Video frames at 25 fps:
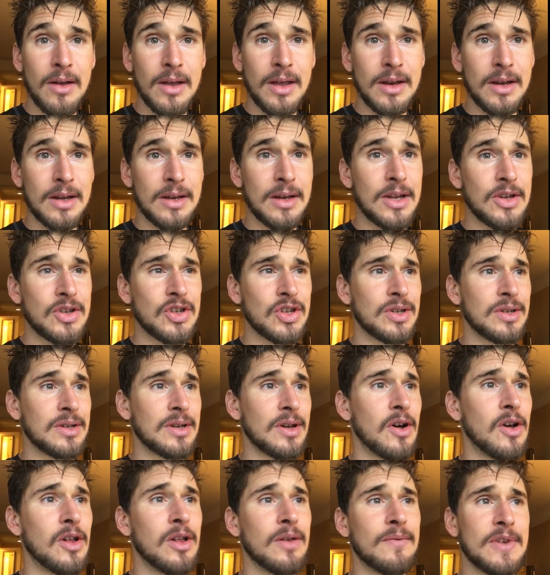in addition to
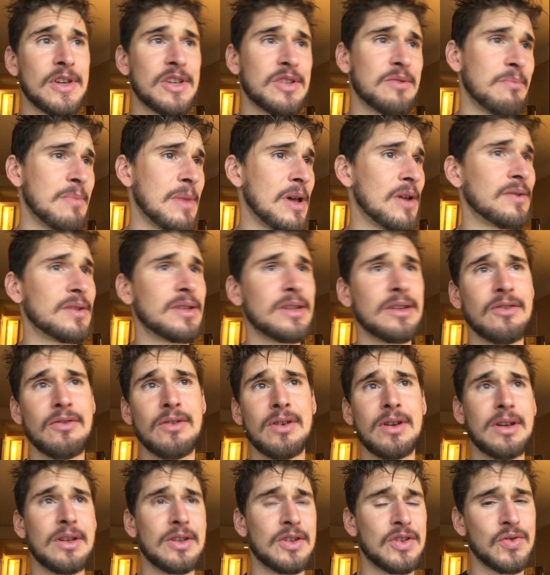all of his
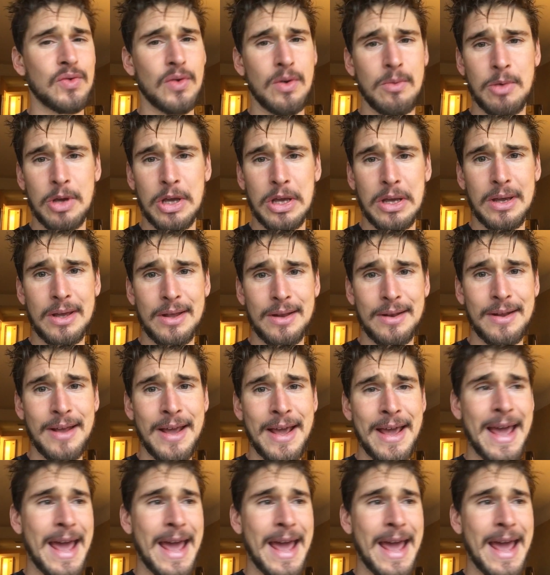mountaineering and swimming and